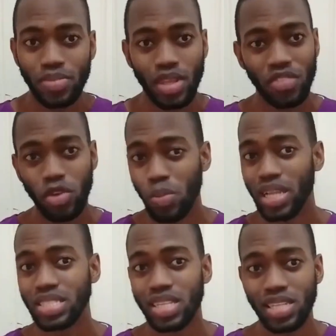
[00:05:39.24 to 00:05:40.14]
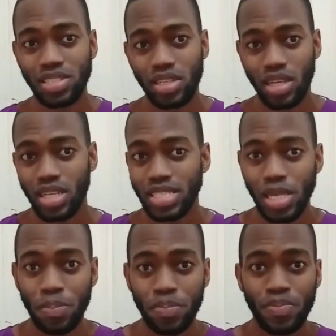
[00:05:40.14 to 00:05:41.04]
a few minutes later another sip,
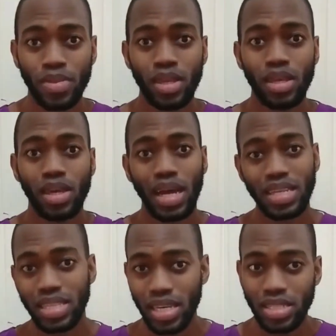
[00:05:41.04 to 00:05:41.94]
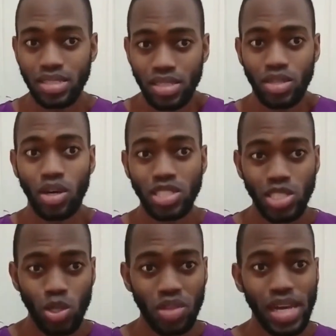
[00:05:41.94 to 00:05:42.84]
and then
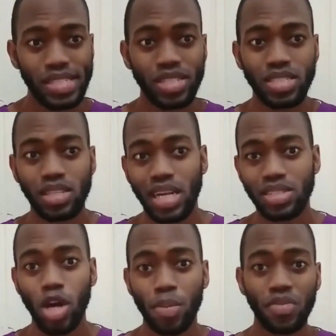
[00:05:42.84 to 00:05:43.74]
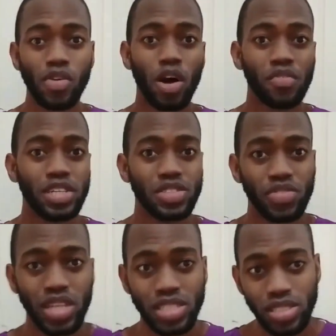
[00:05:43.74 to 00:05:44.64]
continue that until that cup of coffee is finished.